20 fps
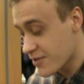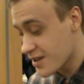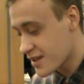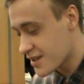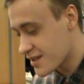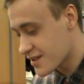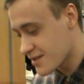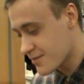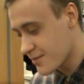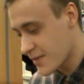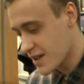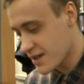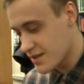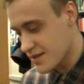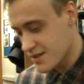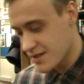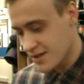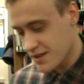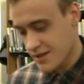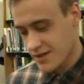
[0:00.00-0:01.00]
Read is
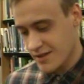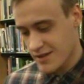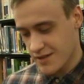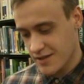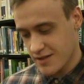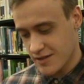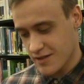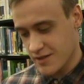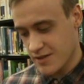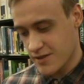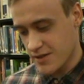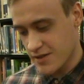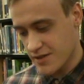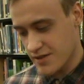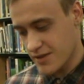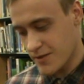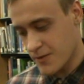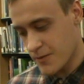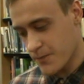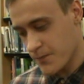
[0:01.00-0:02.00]
amazing because
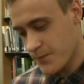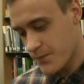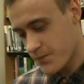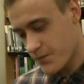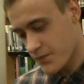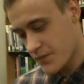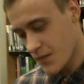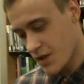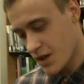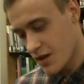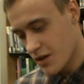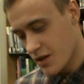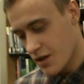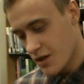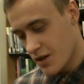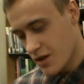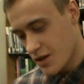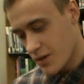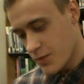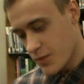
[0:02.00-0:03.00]
um,
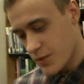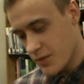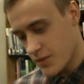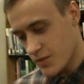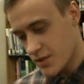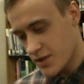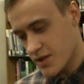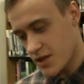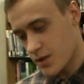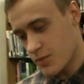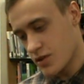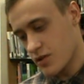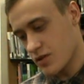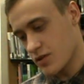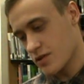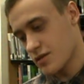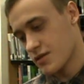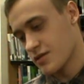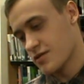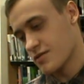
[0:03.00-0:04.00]
before this come along,
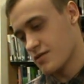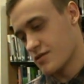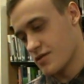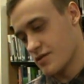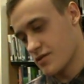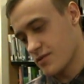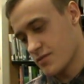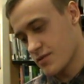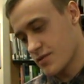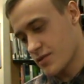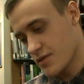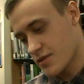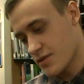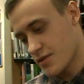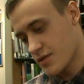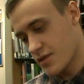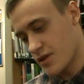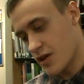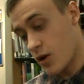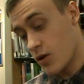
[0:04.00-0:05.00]
I was
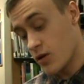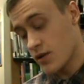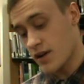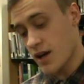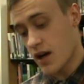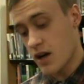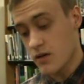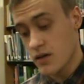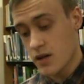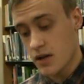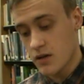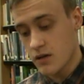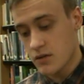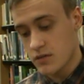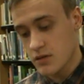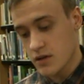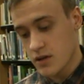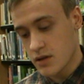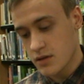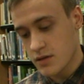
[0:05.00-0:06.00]
going downhill
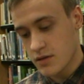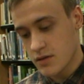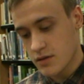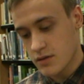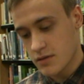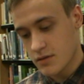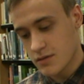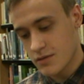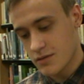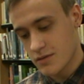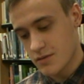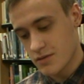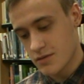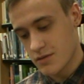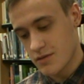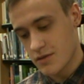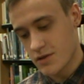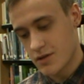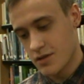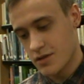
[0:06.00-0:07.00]
and
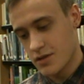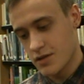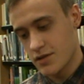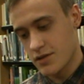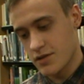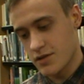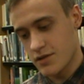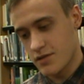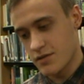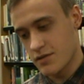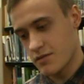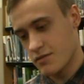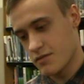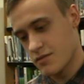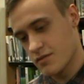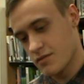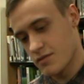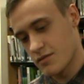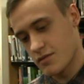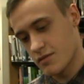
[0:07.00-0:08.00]
just
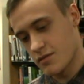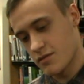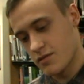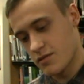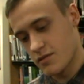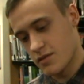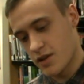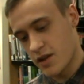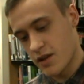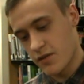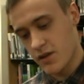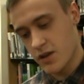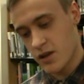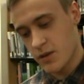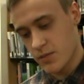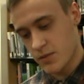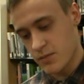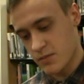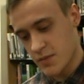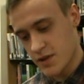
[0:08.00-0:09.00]
giving
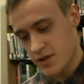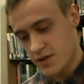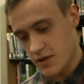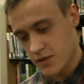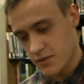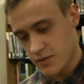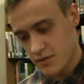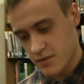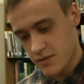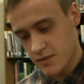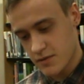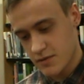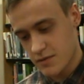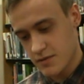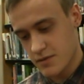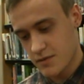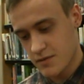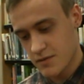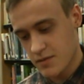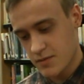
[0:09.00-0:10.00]
up on myself.
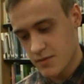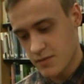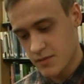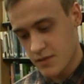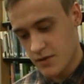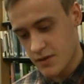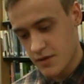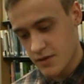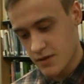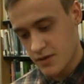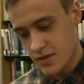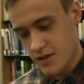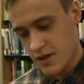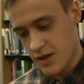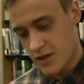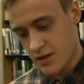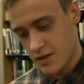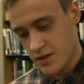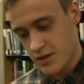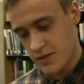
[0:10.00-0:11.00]
But
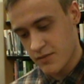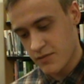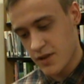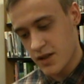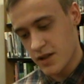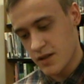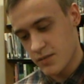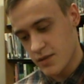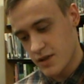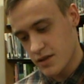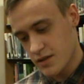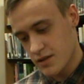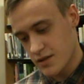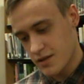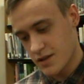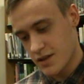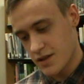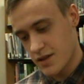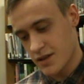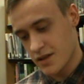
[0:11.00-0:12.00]
now I can read a bit,
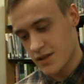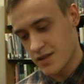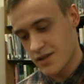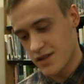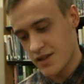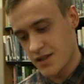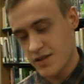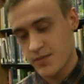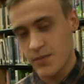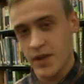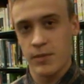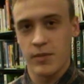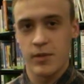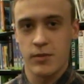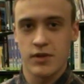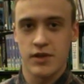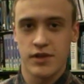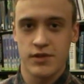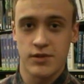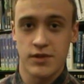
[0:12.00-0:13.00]
and it's made me
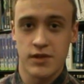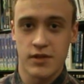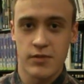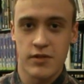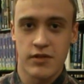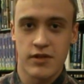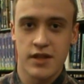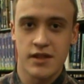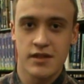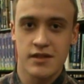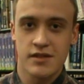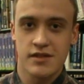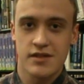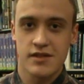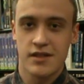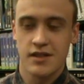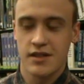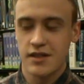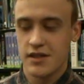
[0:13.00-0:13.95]
want to join the Marines.